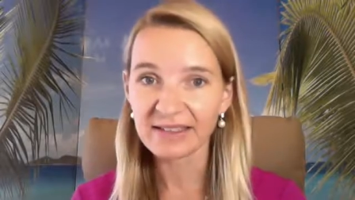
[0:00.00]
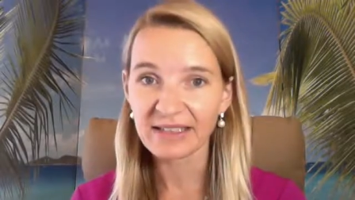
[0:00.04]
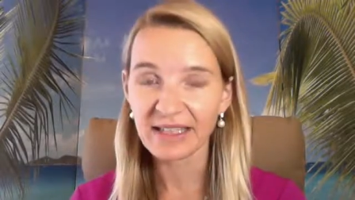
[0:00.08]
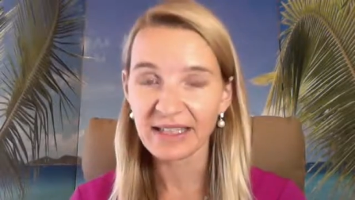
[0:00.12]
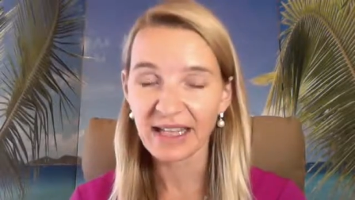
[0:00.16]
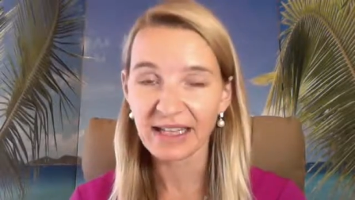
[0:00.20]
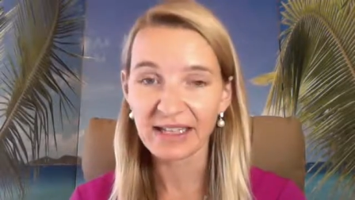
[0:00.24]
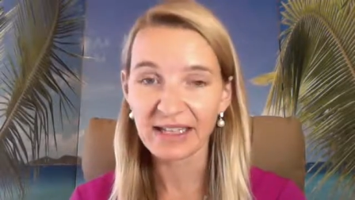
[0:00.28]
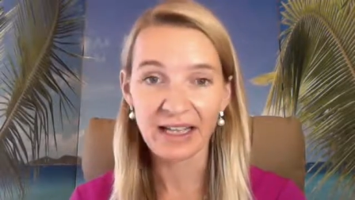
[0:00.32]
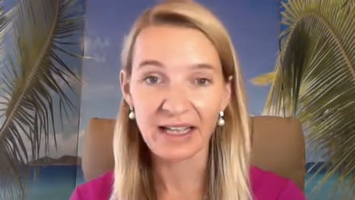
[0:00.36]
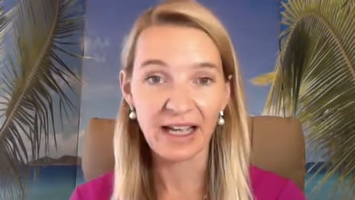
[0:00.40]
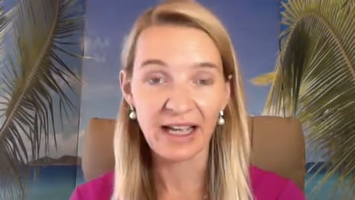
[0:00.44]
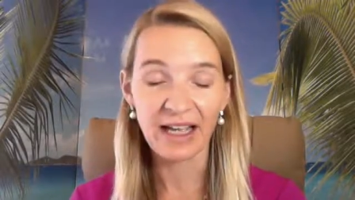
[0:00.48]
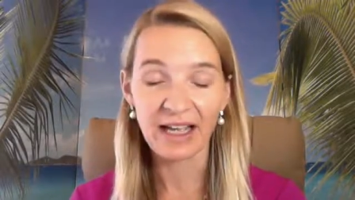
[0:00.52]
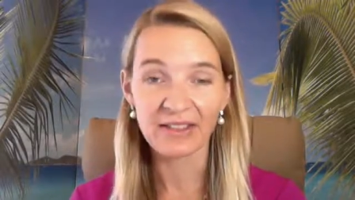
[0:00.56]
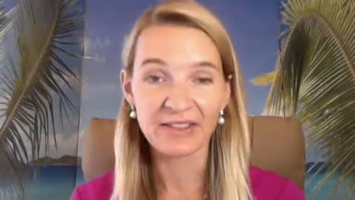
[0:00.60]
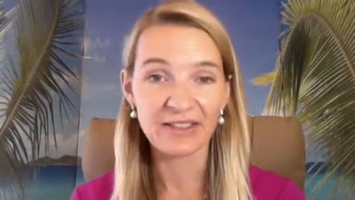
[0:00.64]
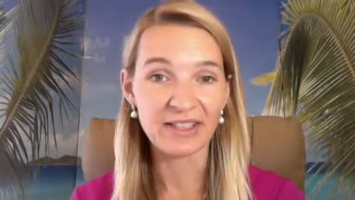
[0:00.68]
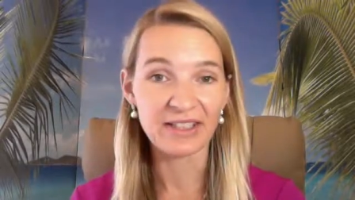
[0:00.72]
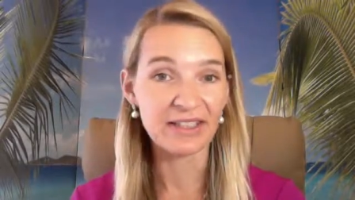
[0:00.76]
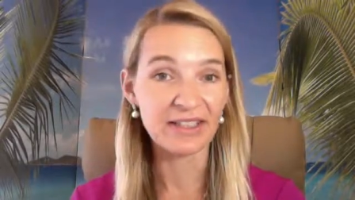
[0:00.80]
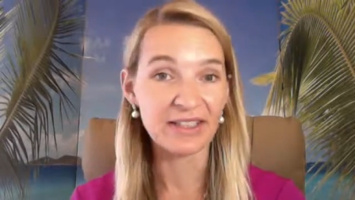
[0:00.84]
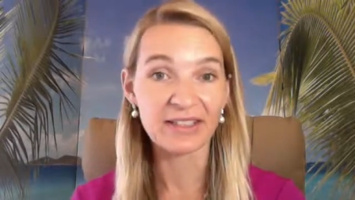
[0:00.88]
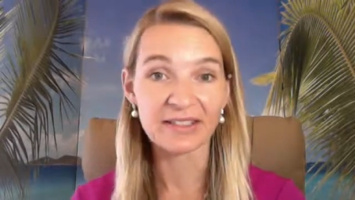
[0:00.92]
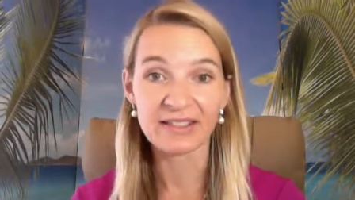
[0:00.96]
and, and
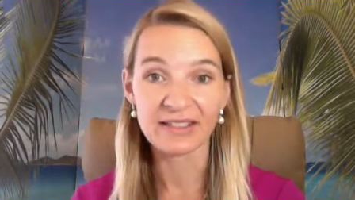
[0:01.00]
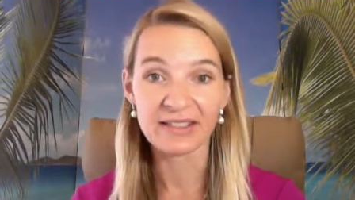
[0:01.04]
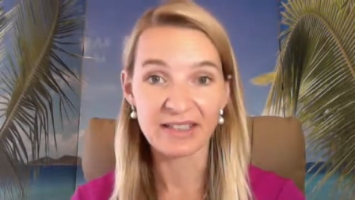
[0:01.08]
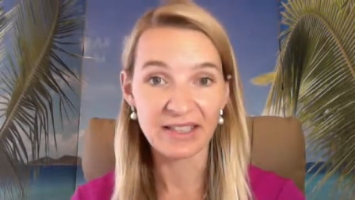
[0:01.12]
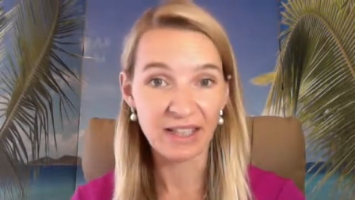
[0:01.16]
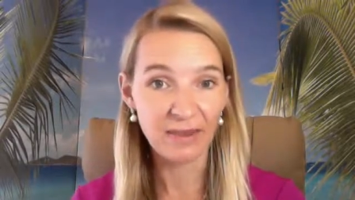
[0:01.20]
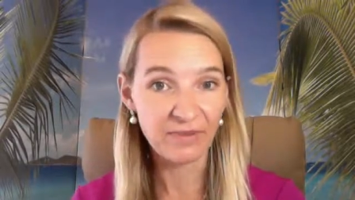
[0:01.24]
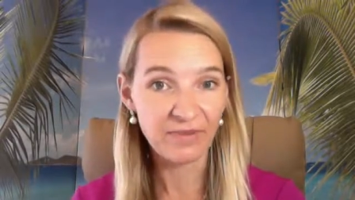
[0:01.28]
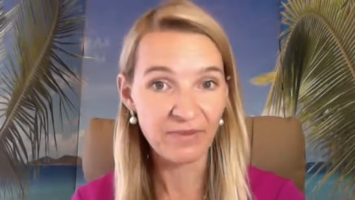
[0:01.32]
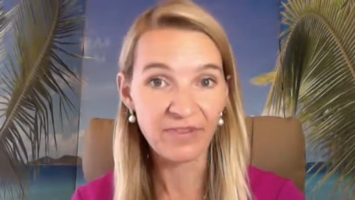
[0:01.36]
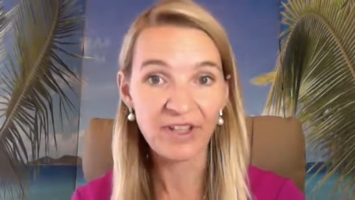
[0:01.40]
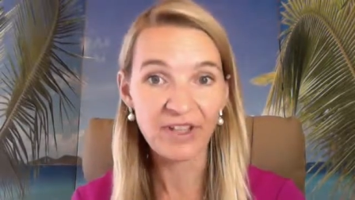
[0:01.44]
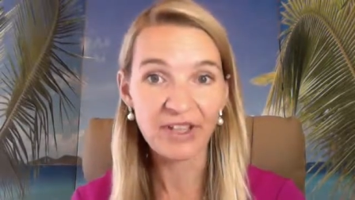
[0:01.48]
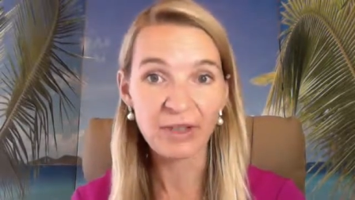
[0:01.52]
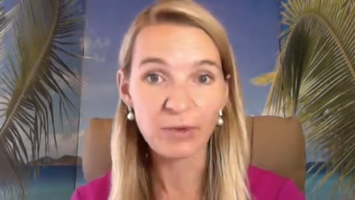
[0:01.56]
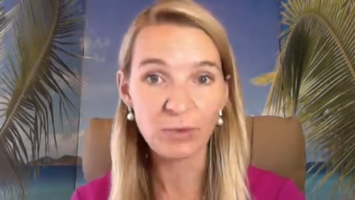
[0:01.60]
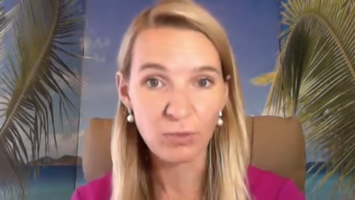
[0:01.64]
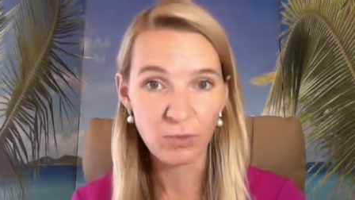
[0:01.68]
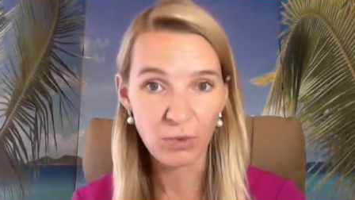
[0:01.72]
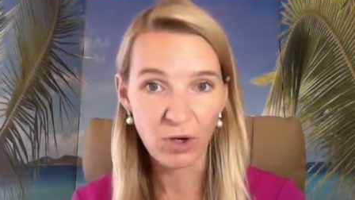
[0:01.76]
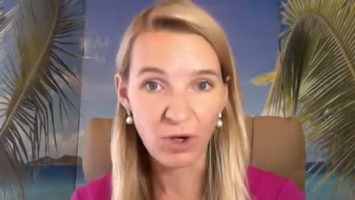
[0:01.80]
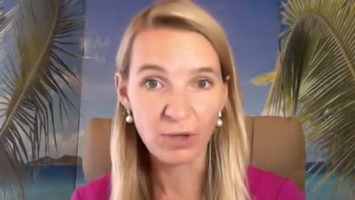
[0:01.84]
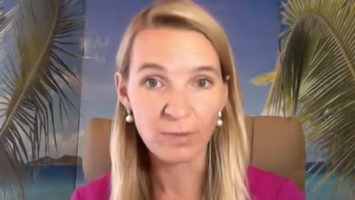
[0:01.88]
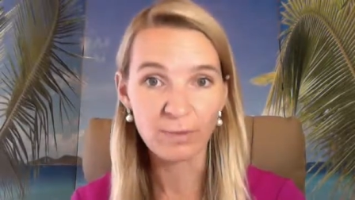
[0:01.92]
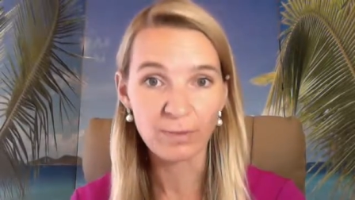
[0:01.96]
that there's something
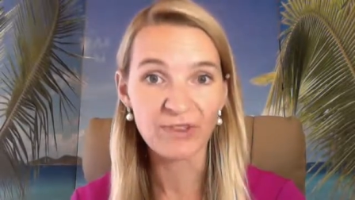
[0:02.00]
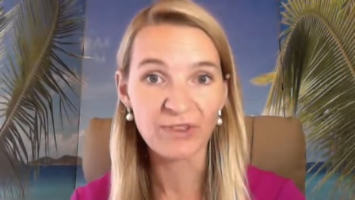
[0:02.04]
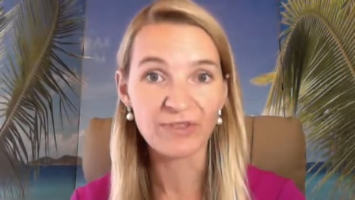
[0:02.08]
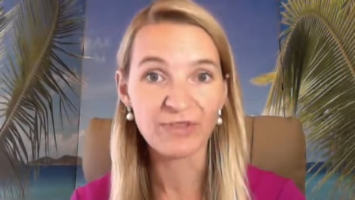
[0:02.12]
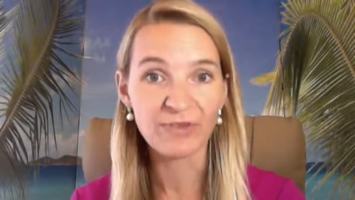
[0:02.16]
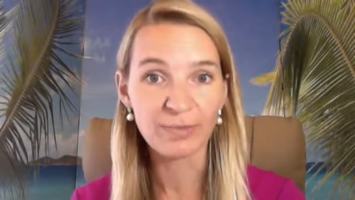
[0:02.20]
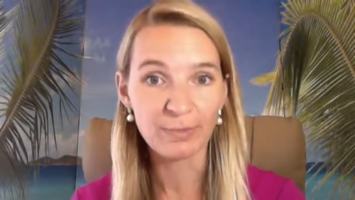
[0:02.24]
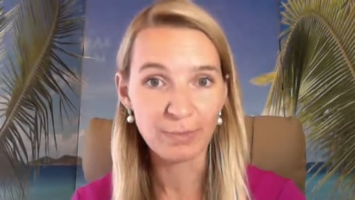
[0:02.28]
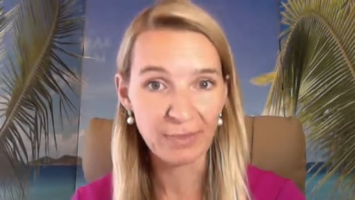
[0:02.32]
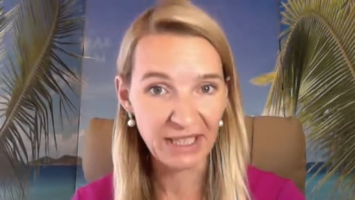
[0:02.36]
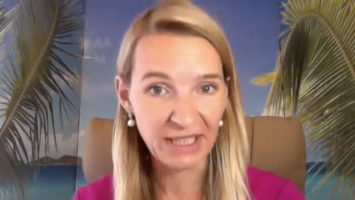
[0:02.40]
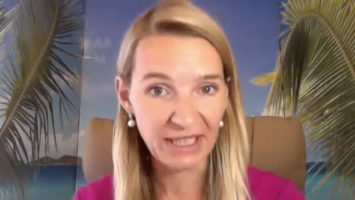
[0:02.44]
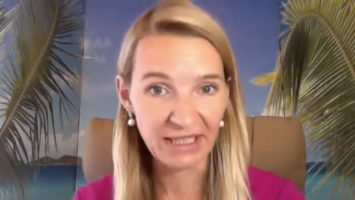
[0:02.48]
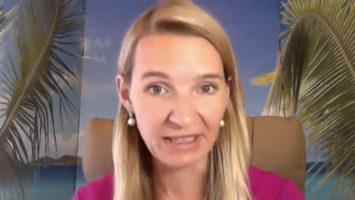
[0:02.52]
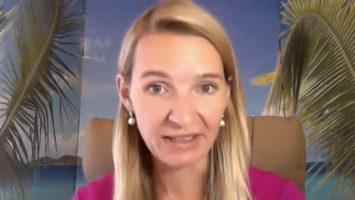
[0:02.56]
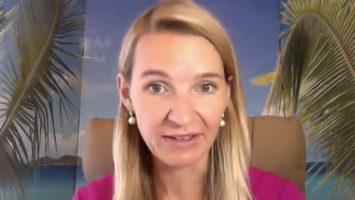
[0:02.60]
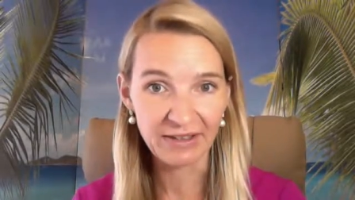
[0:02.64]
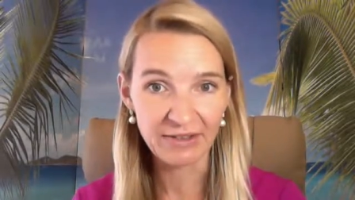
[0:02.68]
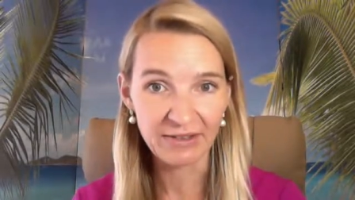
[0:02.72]
wrong with me.